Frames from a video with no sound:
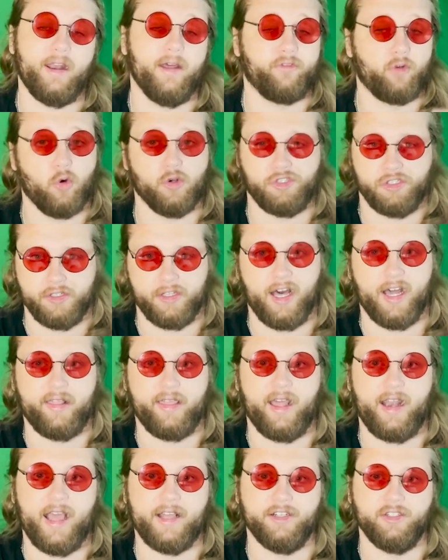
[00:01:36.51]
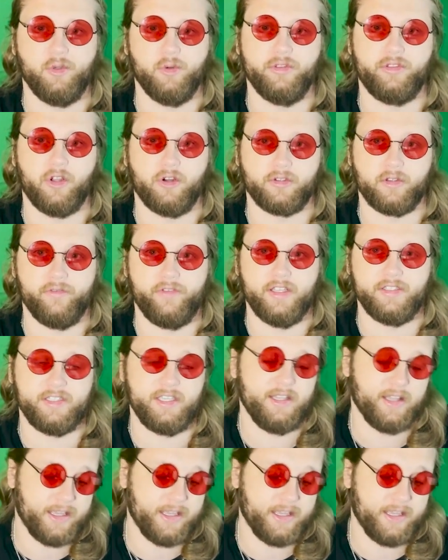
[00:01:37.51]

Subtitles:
Of course, a lot of that had to do with Dirk Nowitzki.